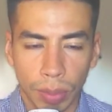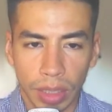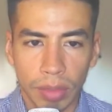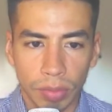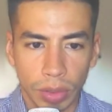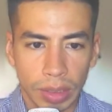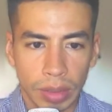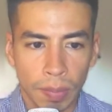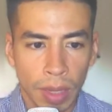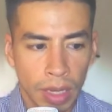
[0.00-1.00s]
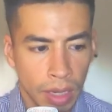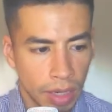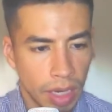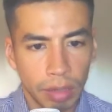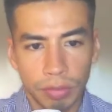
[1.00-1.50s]
invoice.
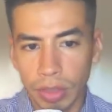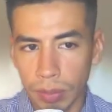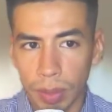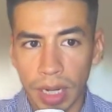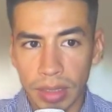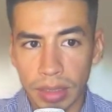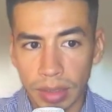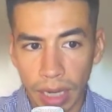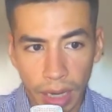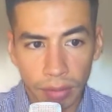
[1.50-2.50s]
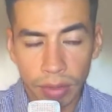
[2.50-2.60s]
Now, if your deposits have